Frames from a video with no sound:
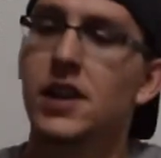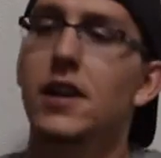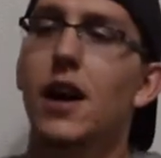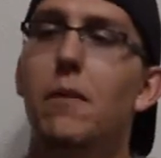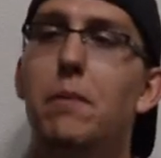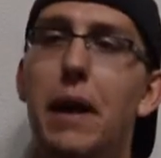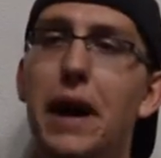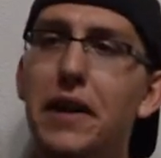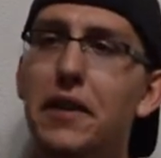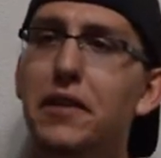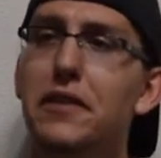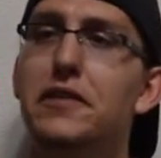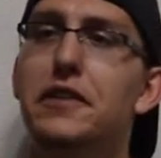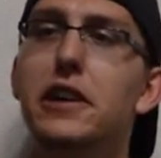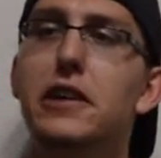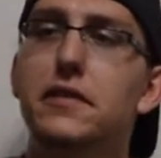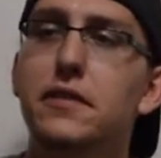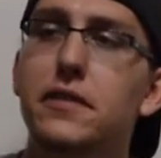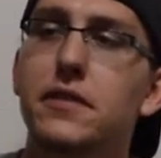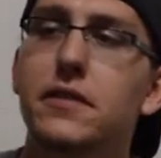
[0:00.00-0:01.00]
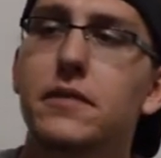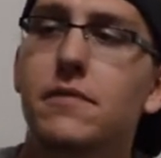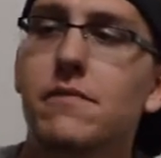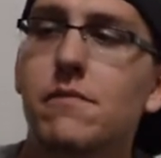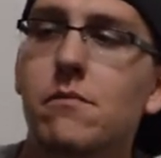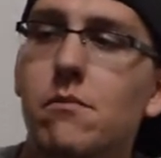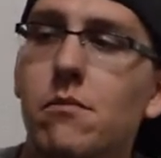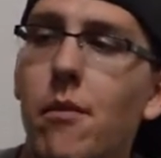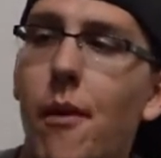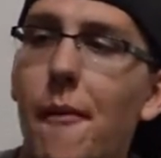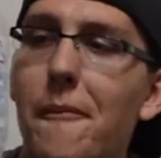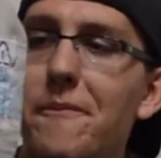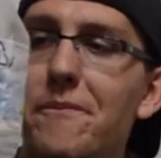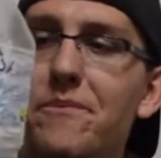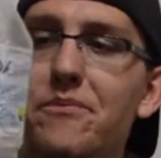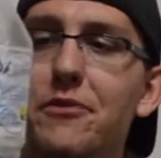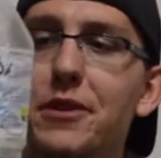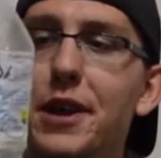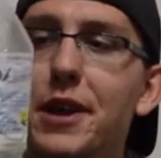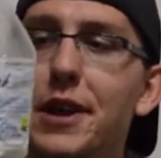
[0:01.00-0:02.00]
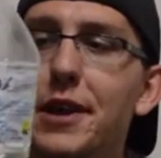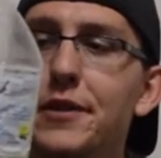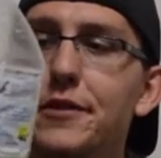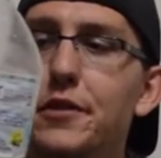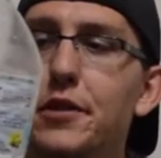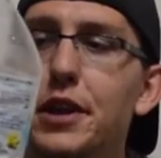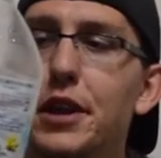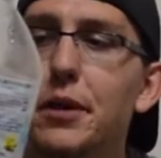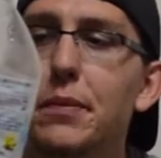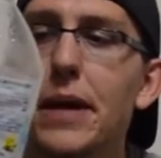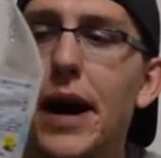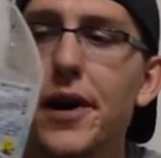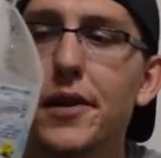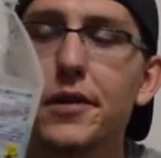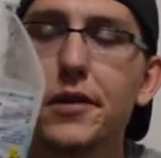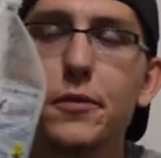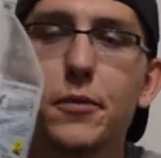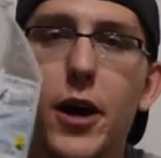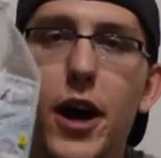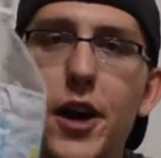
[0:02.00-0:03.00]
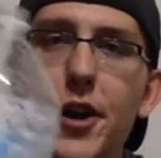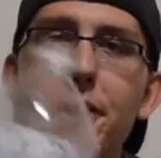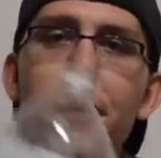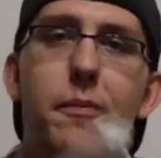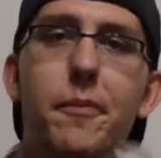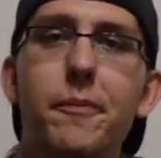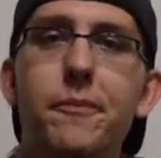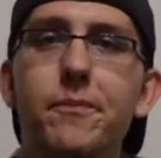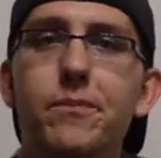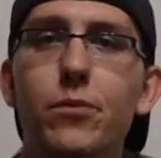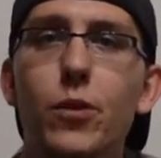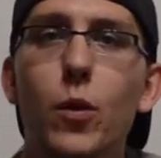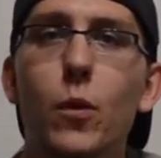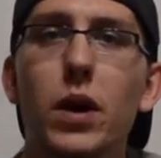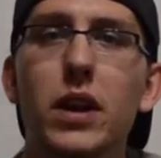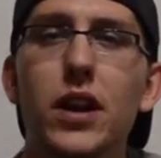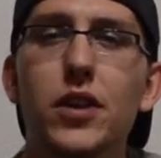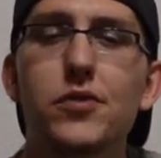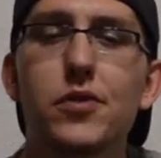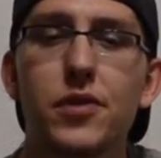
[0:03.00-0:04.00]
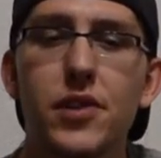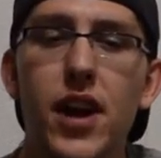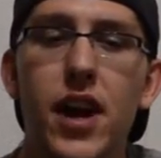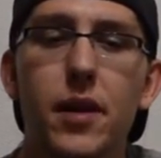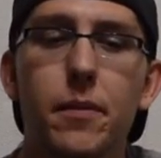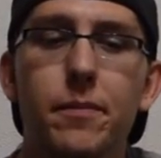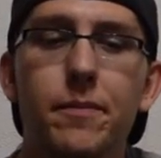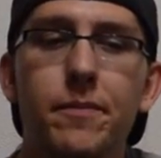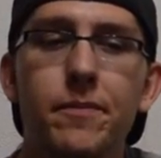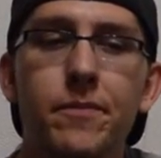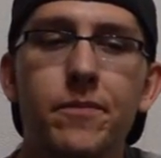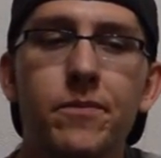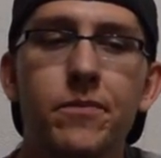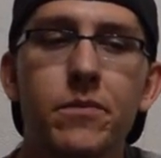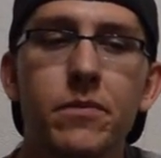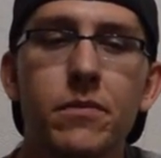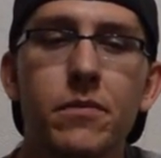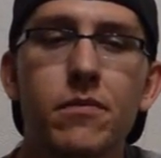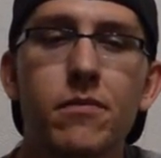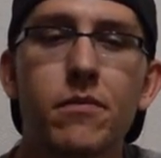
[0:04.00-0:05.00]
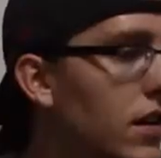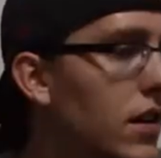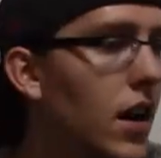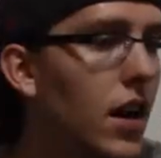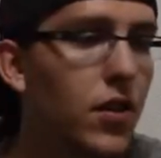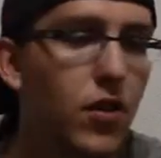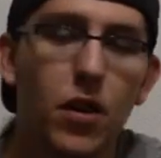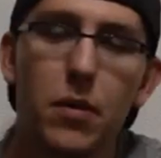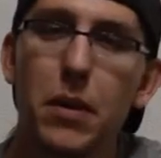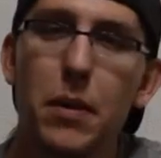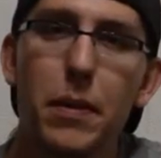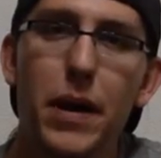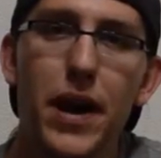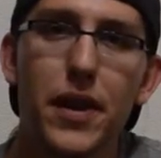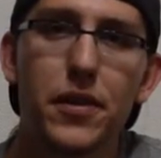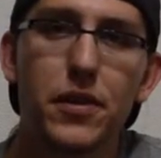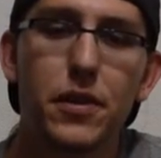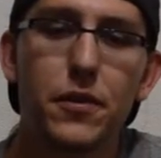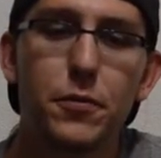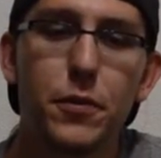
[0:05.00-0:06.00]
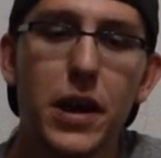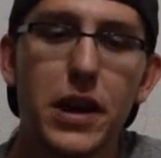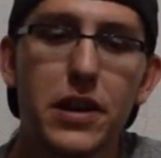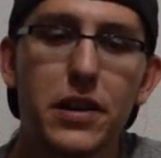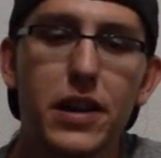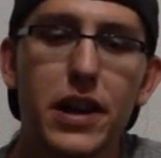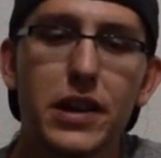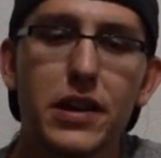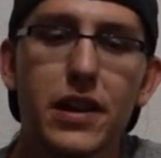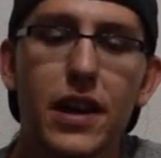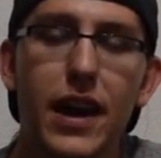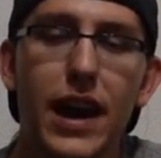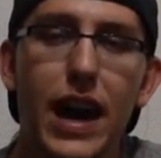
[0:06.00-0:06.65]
A bottle of this, a 2-liter bottle of water, 100 yen. A normal bottle of water, like a